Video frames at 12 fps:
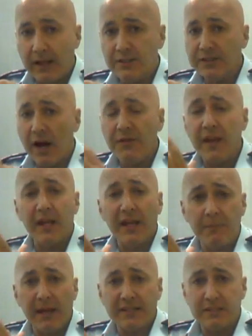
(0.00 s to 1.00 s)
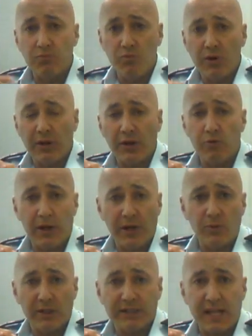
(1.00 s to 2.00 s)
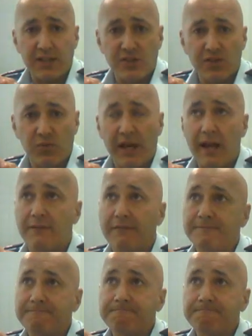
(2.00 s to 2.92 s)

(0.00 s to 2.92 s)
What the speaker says: So they're going to be some really critical discussions we have.